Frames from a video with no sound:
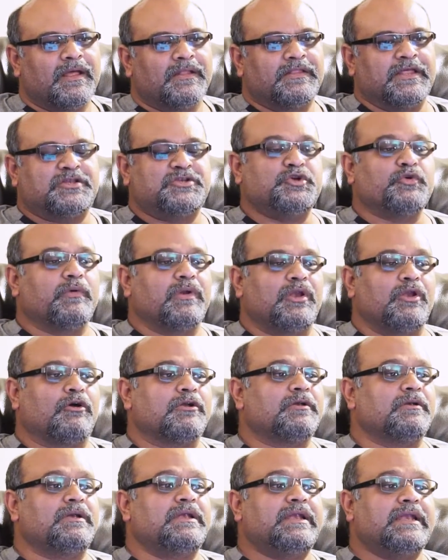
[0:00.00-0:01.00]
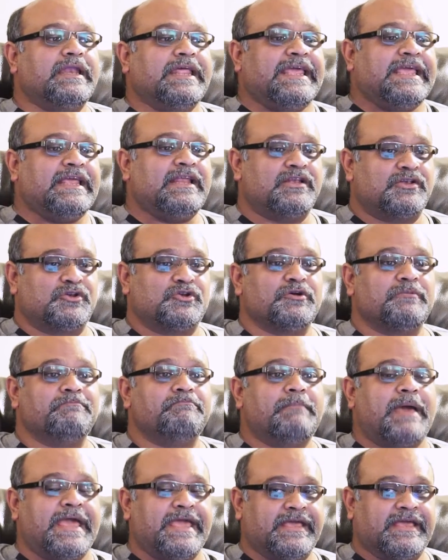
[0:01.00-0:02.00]
that you will not need to
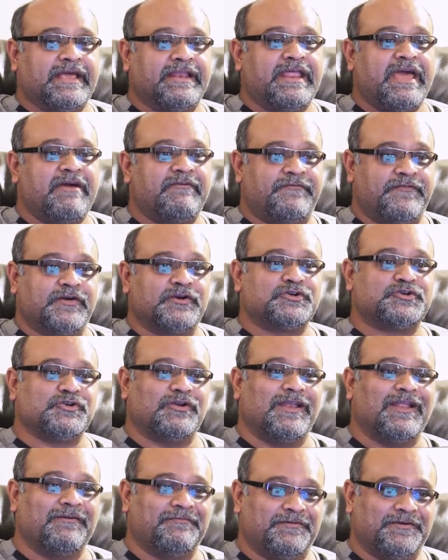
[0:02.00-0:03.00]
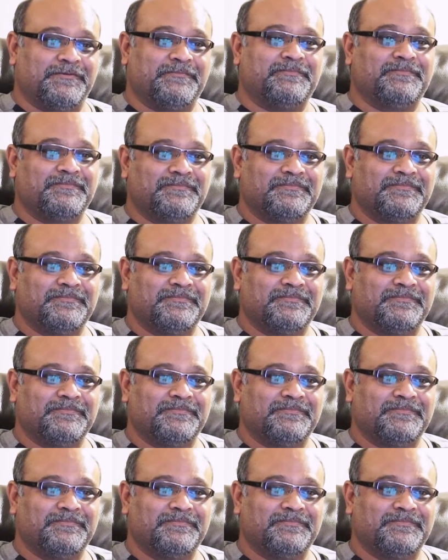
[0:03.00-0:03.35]
make an effort to love him.